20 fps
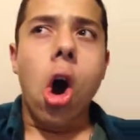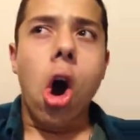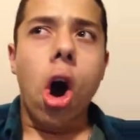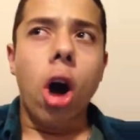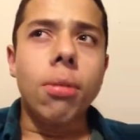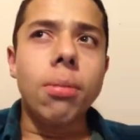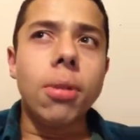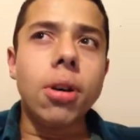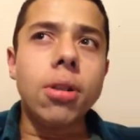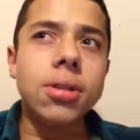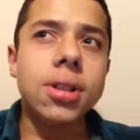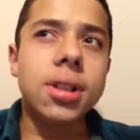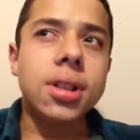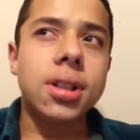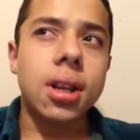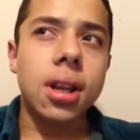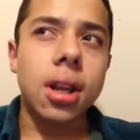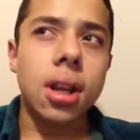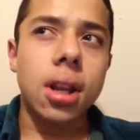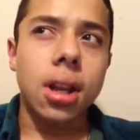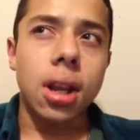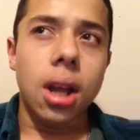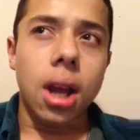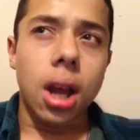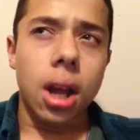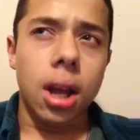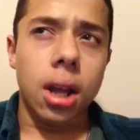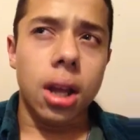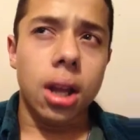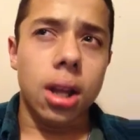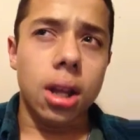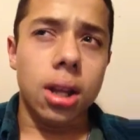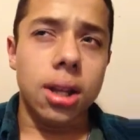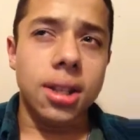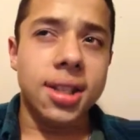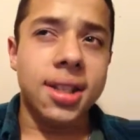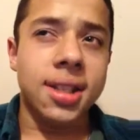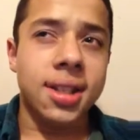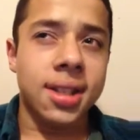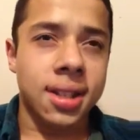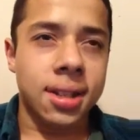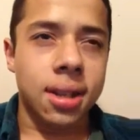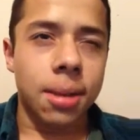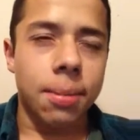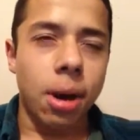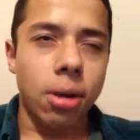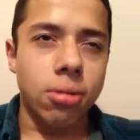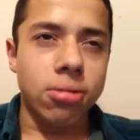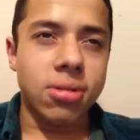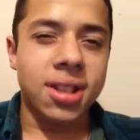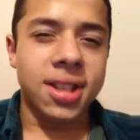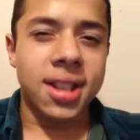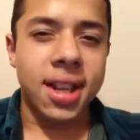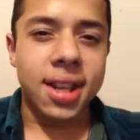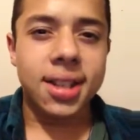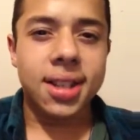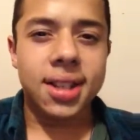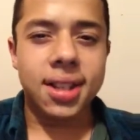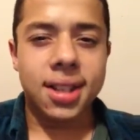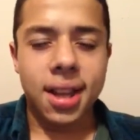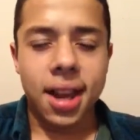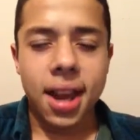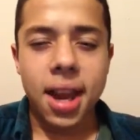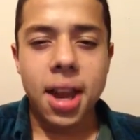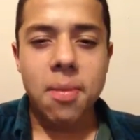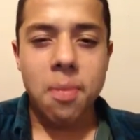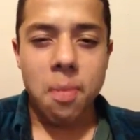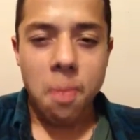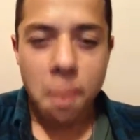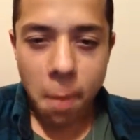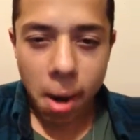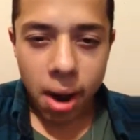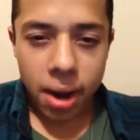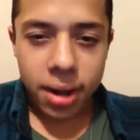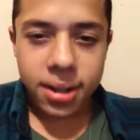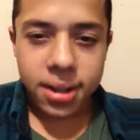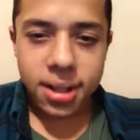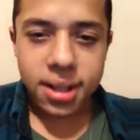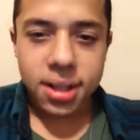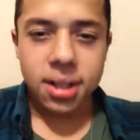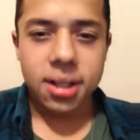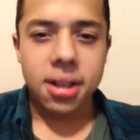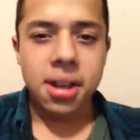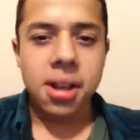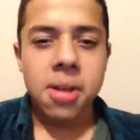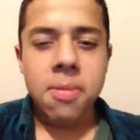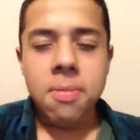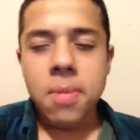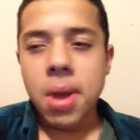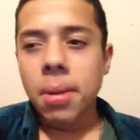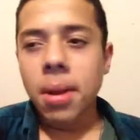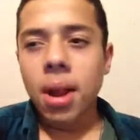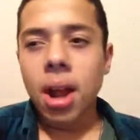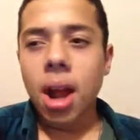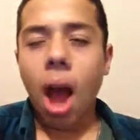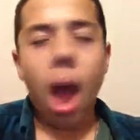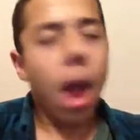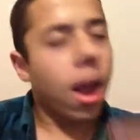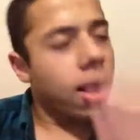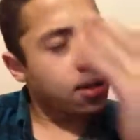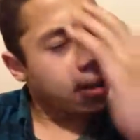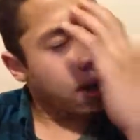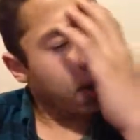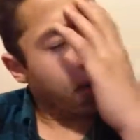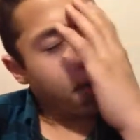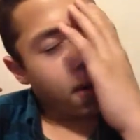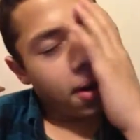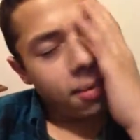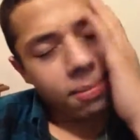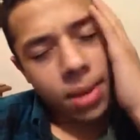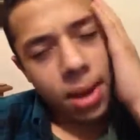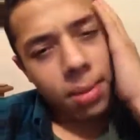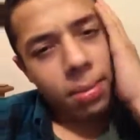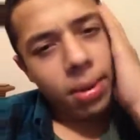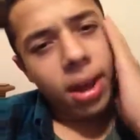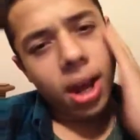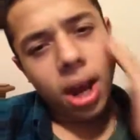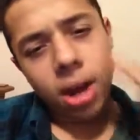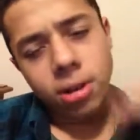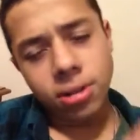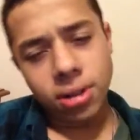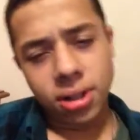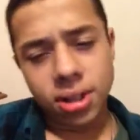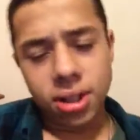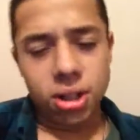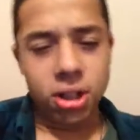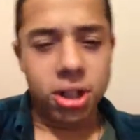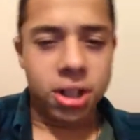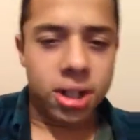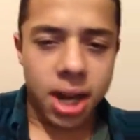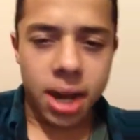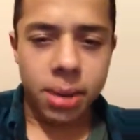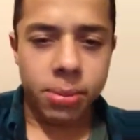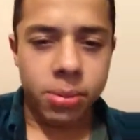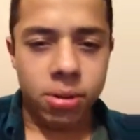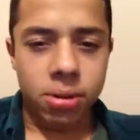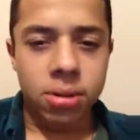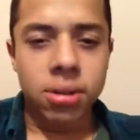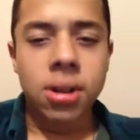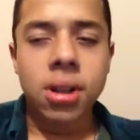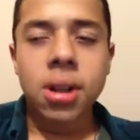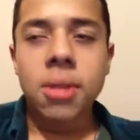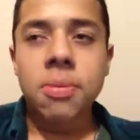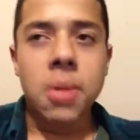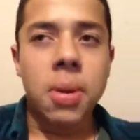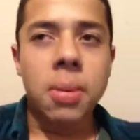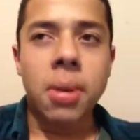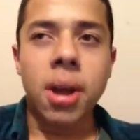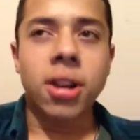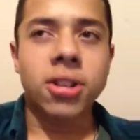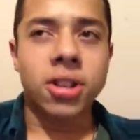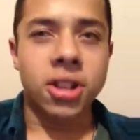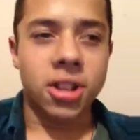almost eight, about six to eight months, maybe because I thought maybe I was just able, maybe I'd